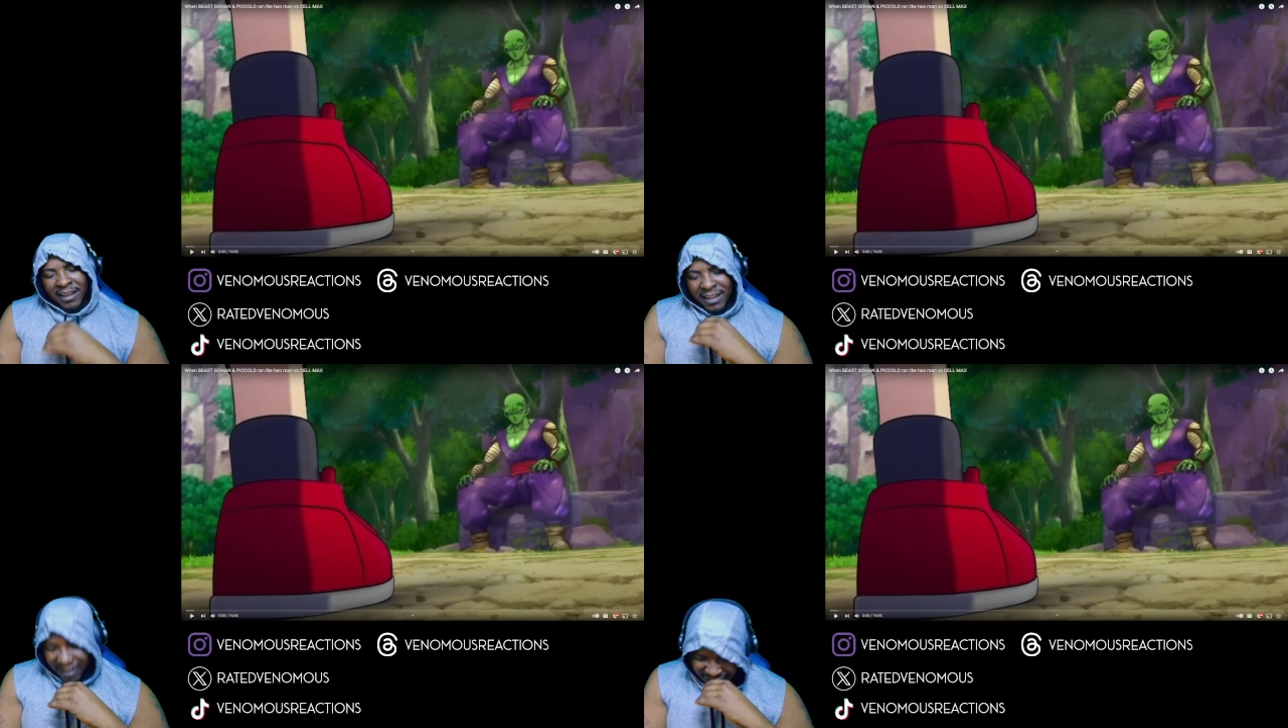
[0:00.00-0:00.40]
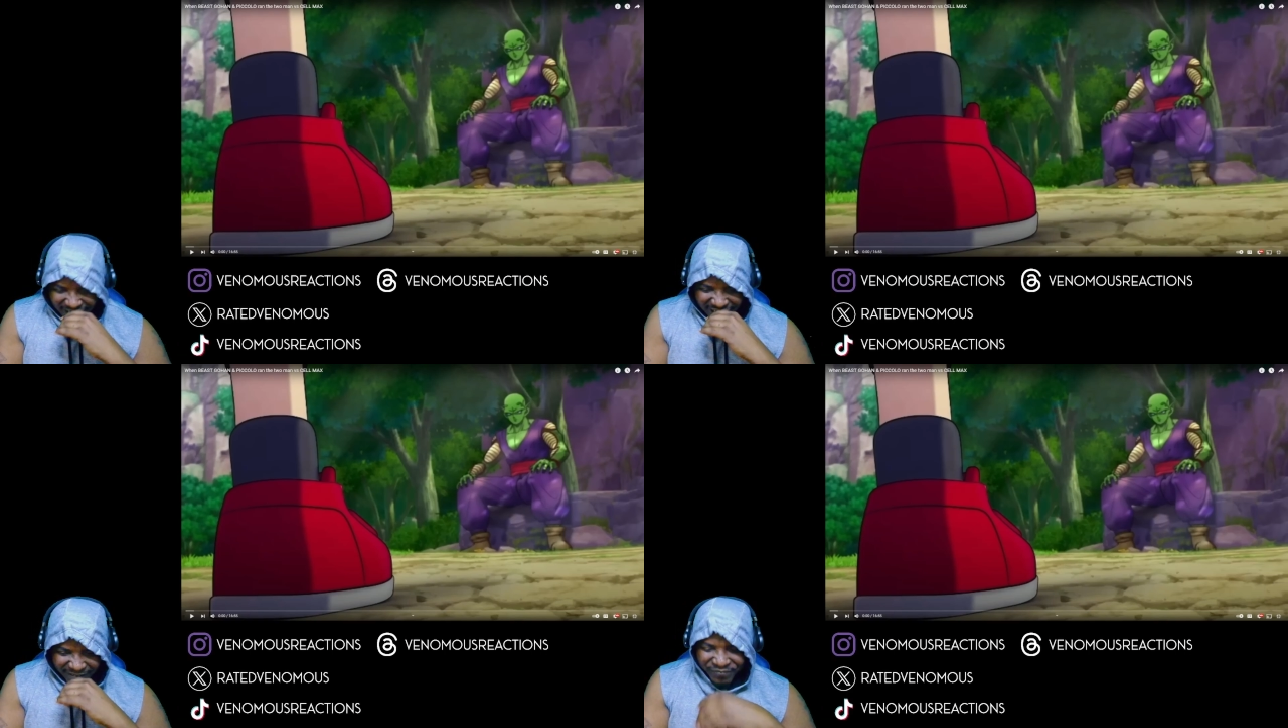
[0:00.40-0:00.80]
Uh,
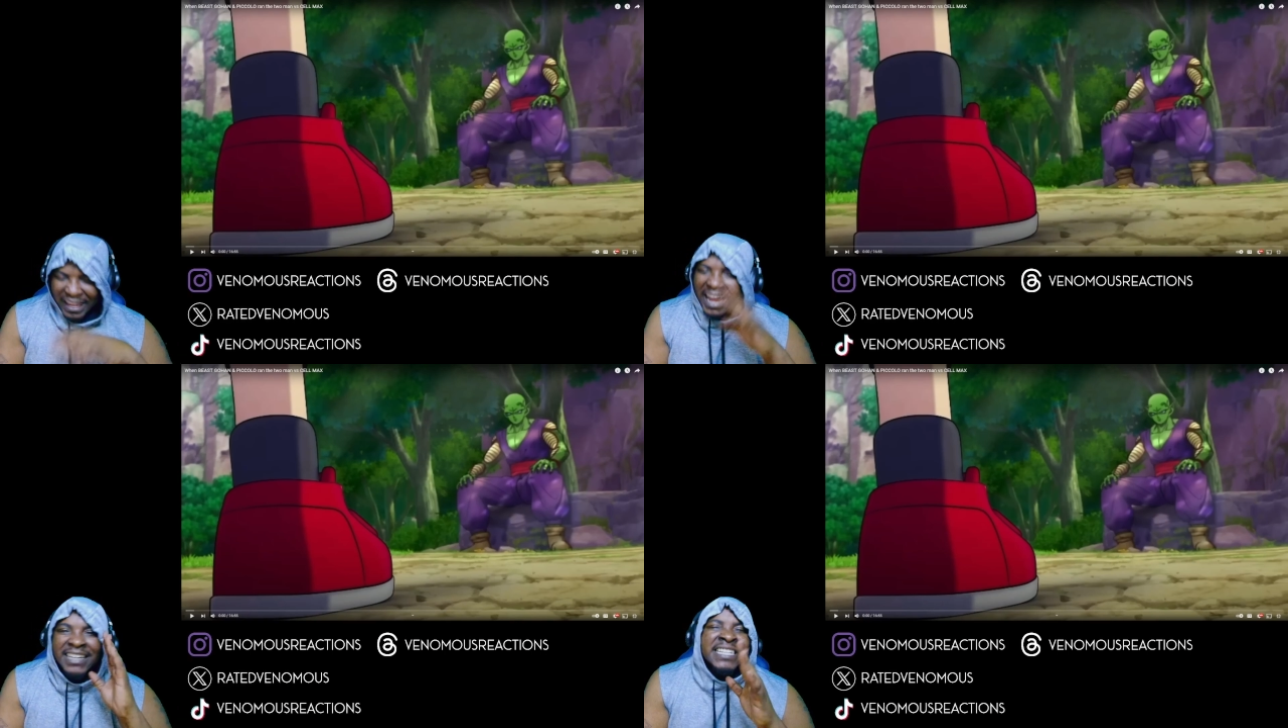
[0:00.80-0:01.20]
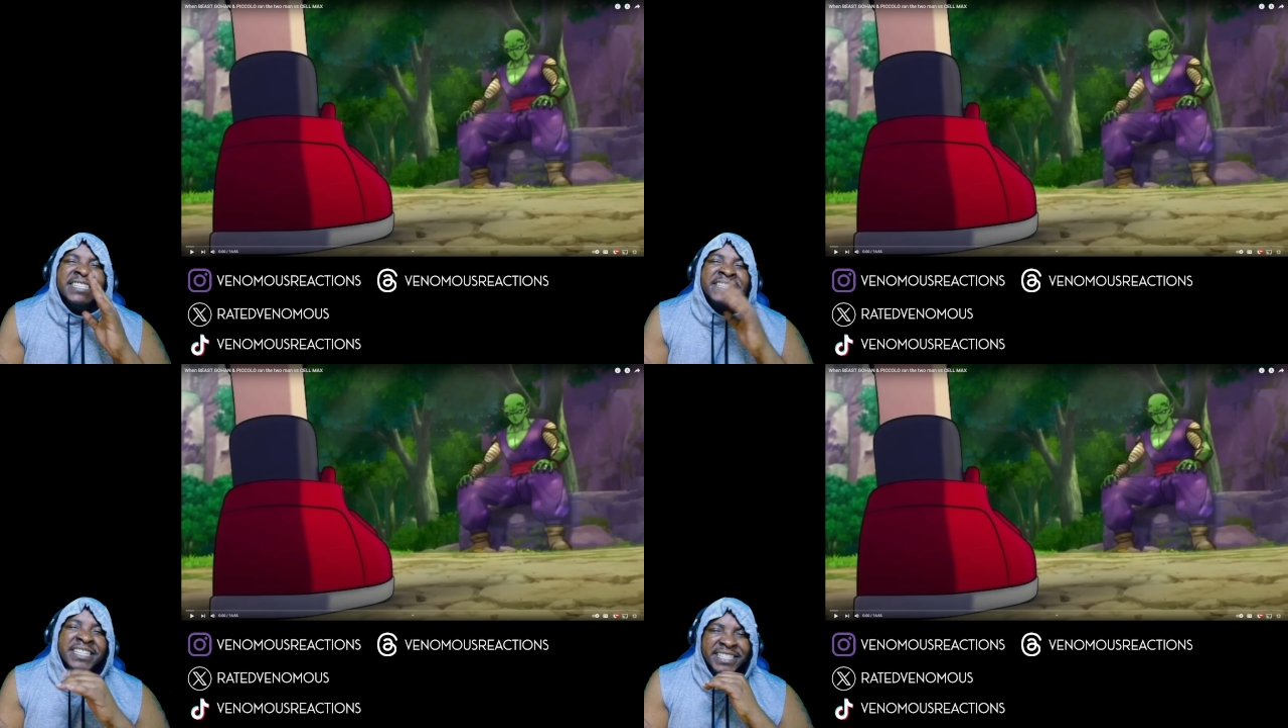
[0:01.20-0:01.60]
I can
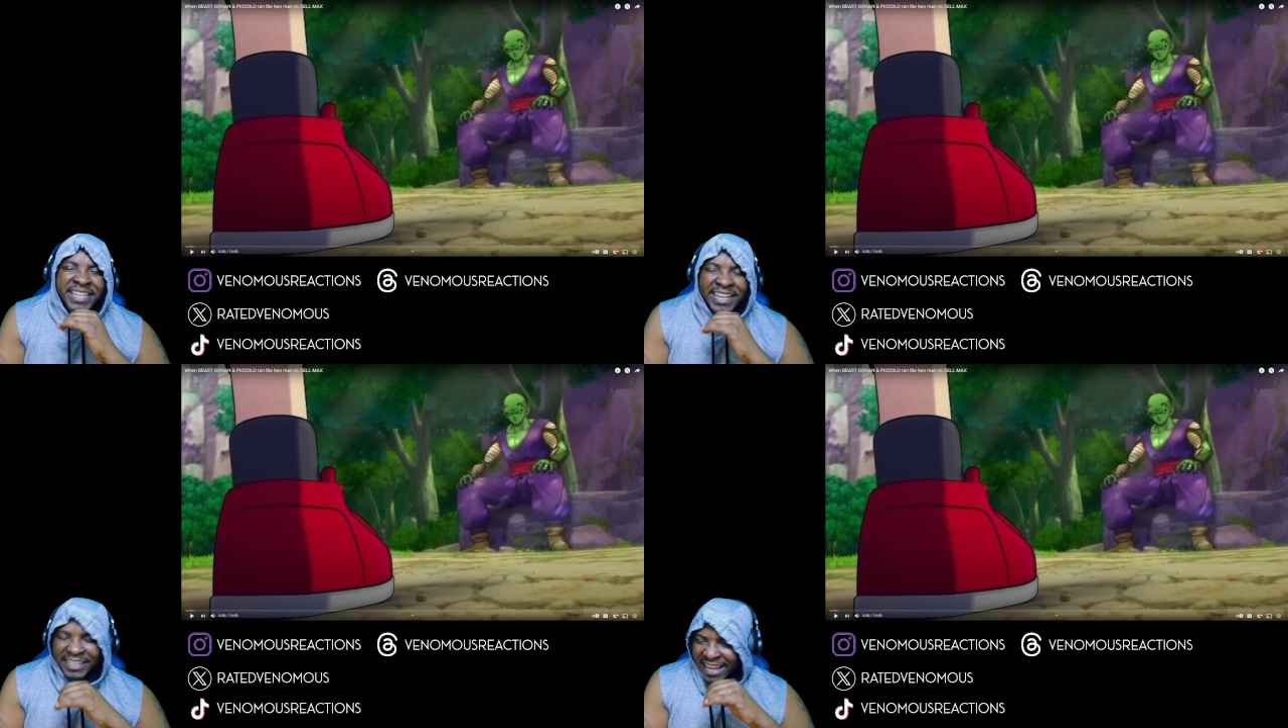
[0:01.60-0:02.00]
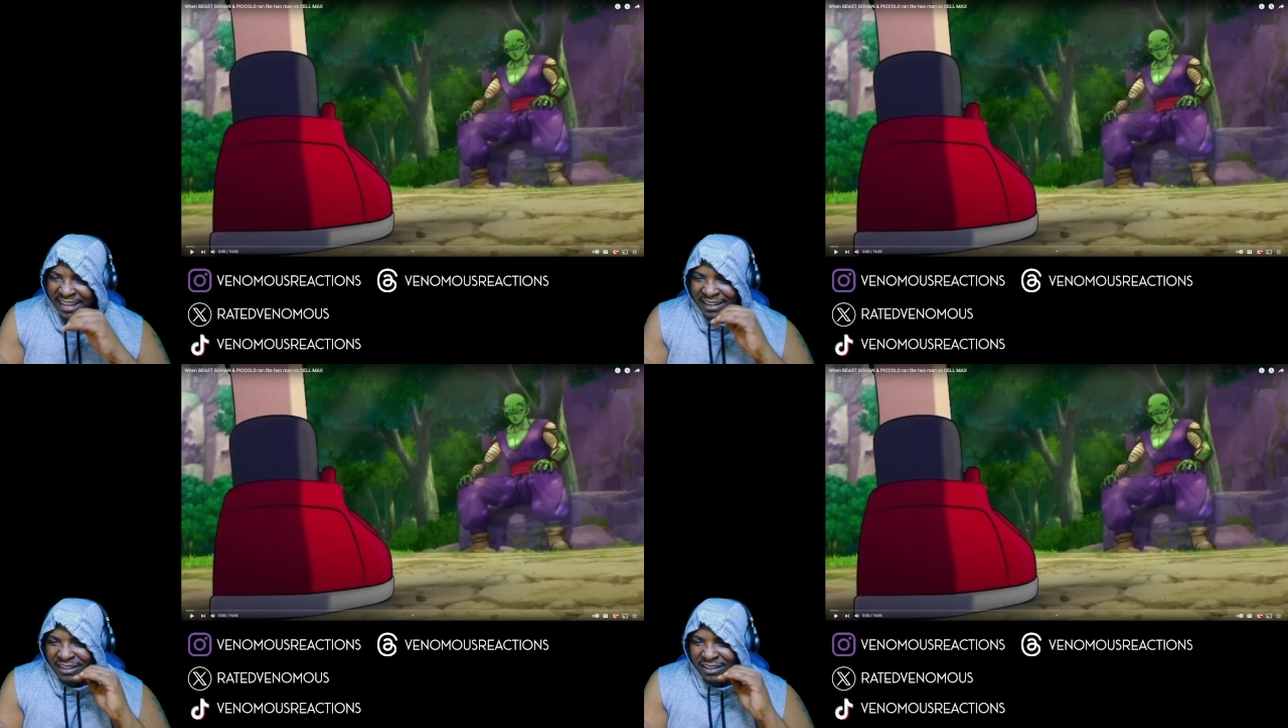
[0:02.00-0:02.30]
easily say that